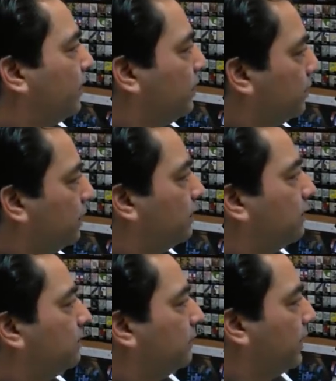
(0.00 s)

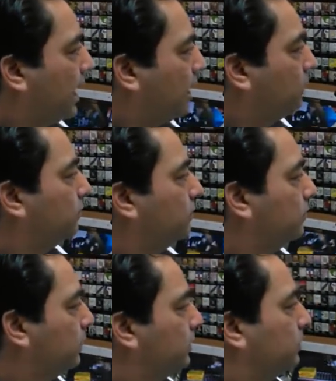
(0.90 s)
here now
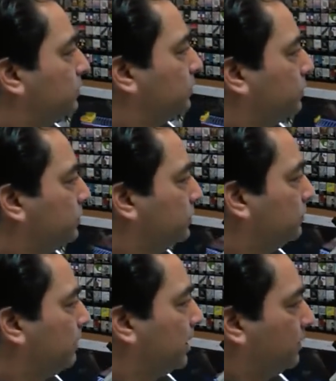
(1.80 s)

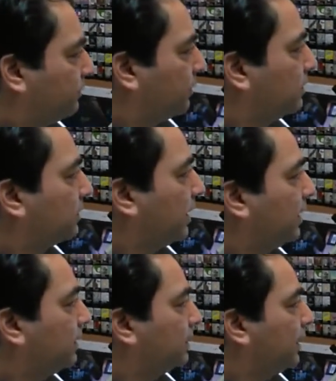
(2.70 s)
to make a difference,
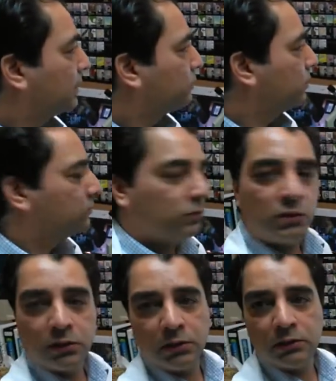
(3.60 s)
and that's what
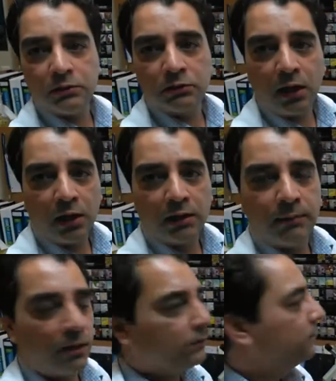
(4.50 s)
we're going to talk
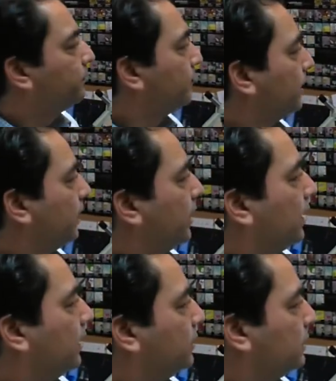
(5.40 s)
about.
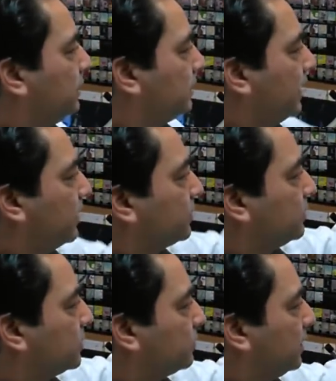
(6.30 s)
You can see the
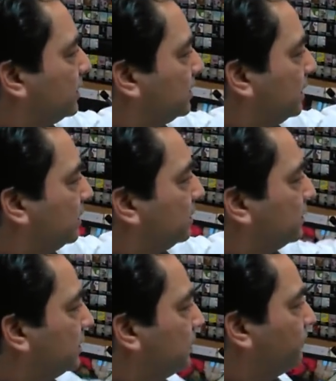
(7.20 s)
dinosaurs were
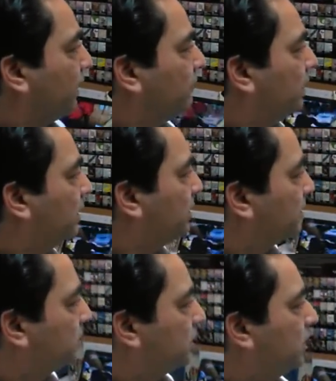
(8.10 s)
extinct 65 million
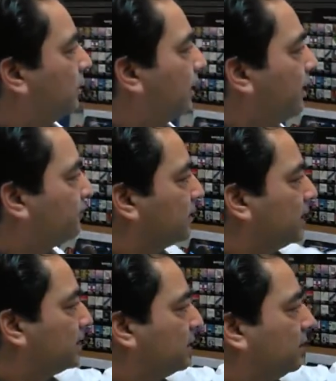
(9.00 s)
years ago, and after
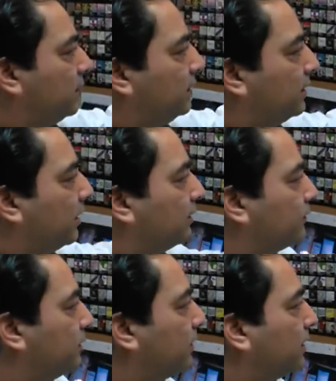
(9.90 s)
that suddenly none
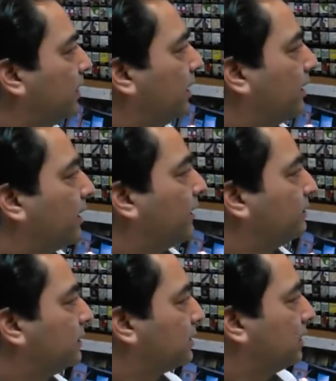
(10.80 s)
of them are
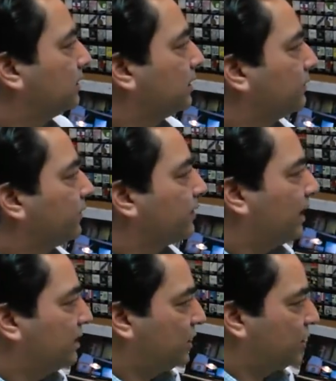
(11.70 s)
around. It's called the
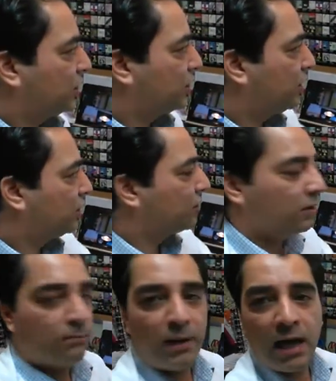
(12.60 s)
Cretaceous
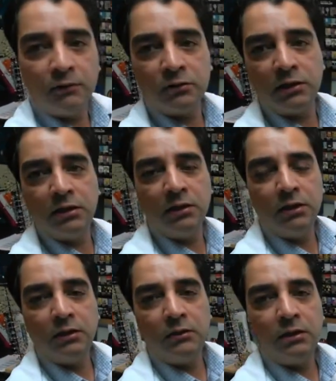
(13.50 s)
Tertiary boundary,
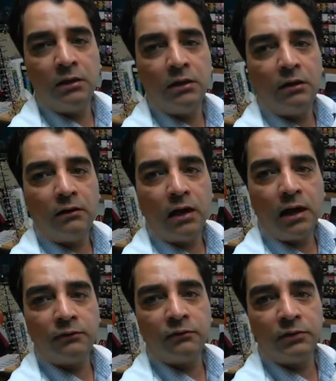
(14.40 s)

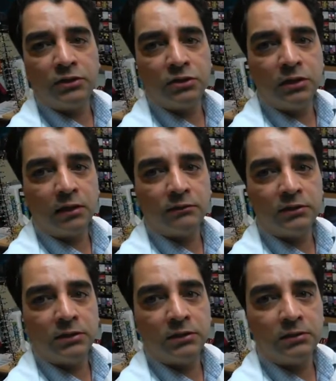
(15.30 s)
after which none
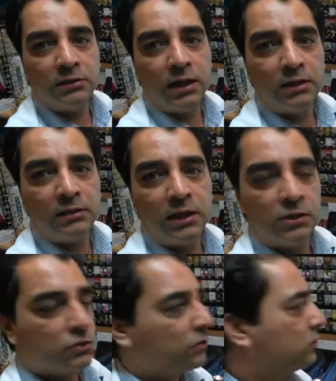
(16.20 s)
of the
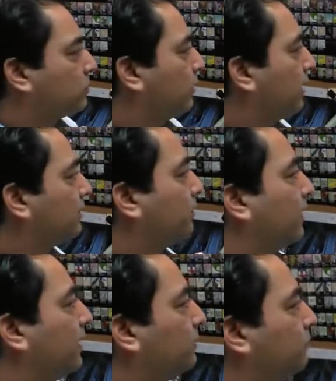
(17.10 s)
dinosaurs throughout the
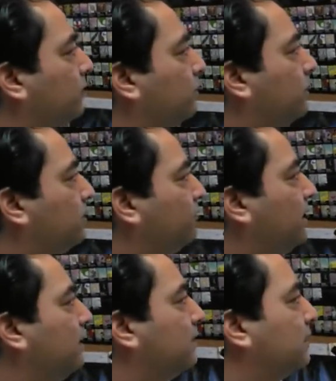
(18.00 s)
planet where we
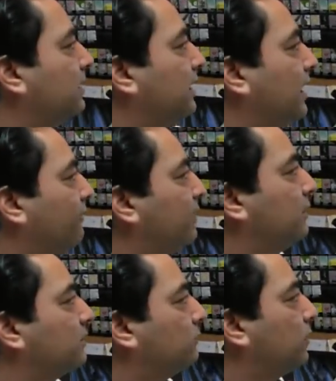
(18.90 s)
see the
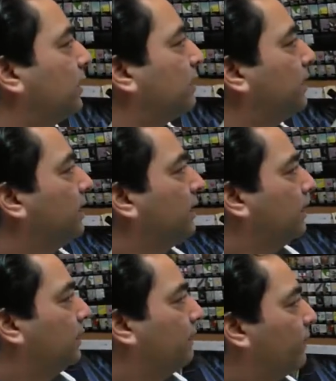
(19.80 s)
evidence for it
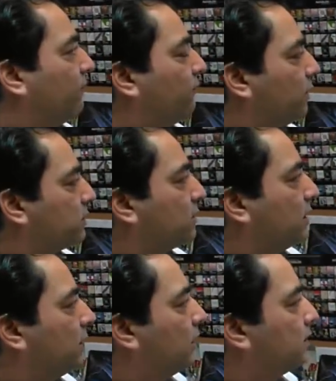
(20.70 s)
in fossil
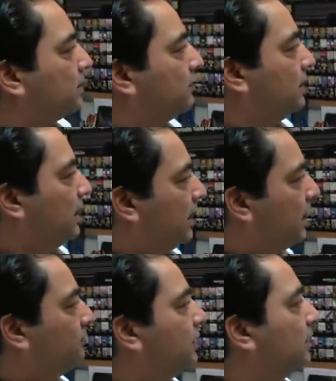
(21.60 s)
records, even
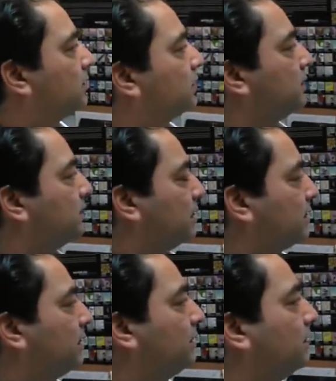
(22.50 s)
DNA evidence
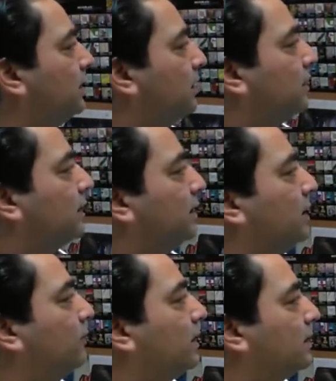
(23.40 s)
suggesting that
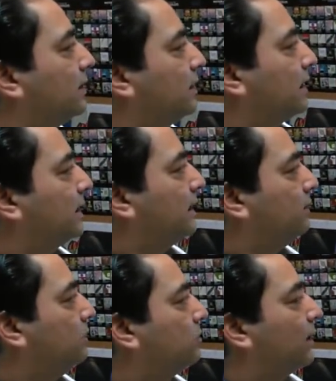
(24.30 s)
they went
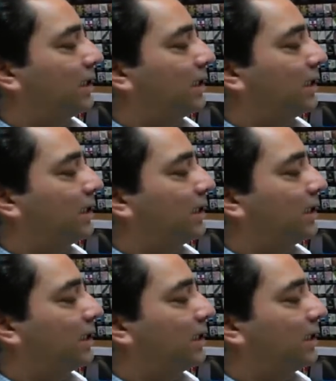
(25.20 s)
due to a